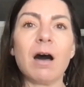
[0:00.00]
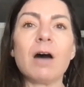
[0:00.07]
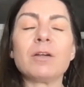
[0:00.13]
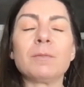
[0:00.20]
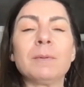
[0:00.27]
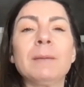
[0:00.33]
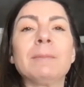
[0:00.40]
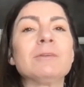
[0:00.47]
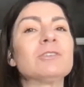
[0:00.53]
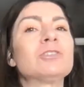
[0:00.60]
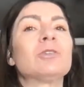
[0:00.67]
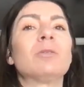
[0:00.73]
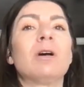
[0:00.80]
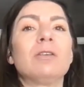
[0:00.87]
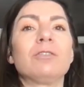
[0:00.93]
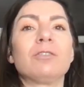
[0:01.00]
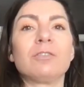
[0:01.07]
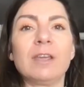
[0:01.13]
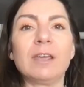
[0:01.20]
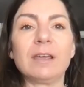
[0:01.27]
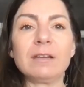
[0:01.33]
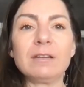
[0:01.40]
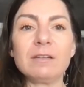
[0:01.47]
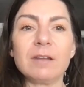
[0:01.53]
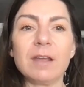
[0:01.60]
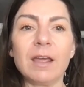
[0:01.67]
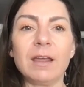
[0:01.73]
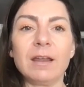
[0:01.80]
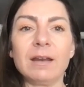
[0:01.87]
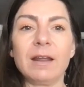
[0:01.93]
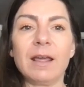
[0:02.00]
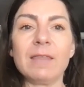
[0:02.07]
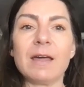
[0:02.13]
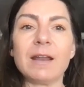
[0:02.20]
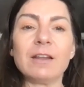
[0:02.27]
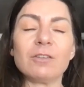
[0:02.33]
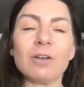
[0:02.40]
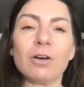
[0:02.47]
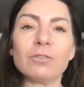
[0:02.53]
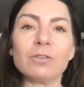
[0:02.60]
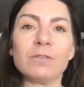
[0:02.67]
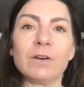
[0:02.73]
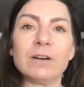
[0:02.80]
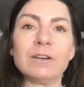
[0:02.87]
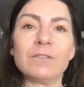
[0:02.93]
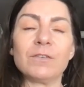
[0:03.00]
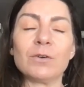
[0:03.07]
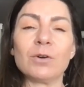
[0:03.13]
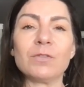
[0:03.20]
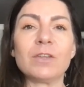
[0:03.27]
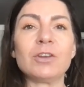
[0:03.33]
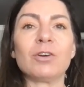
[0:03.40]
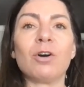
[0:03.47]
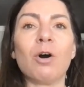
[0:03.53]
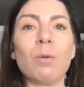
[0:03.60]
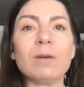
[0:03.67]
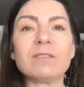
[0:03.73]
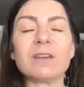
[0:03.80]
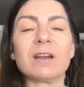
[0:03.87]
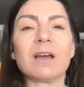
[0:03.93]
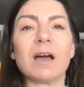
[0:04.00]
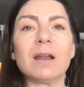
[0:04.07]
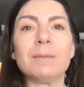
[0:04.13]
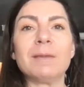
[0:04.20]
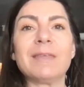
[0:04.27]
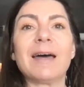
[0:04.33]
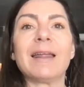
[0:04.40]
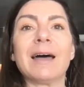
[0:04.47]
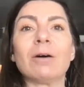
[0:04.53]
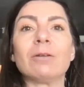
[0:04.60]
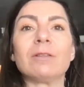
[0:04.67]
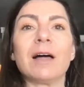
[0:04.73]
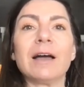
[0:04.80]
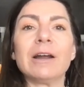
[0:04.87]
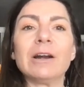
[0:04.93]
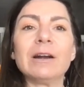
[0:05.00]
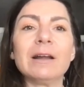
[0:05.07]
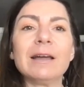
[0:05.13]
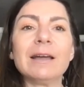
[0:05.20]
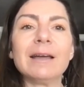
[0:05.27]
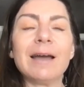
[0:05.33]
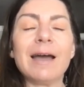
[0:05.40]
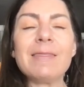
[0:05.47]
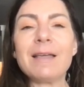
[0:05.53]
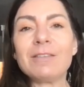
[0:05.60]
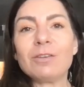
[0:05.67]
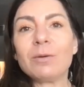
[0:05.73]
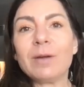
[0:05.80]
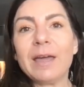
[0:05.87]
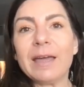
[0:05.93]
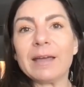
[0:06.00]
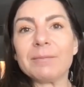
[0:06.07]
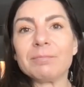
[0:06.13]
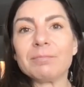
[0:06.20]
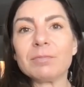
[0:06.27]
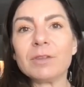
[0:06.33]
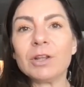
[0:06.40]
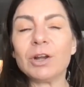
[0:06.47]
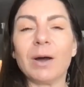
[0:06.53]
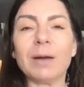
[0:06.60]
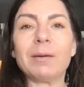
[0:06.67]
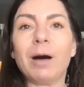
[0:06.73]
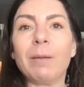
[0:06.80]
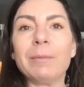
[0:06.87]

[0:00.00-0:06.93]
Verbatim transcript: other people just don't understand and and that is also very difficult that you're always going to kind of be that outlier and that's okay you know I,